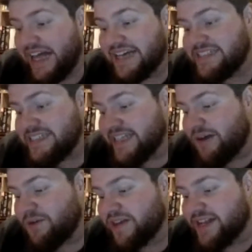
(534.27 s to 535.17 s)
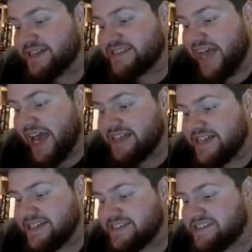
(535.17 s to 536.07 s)
I say that with kind of
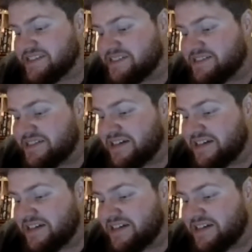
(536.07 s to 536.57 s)
sadness,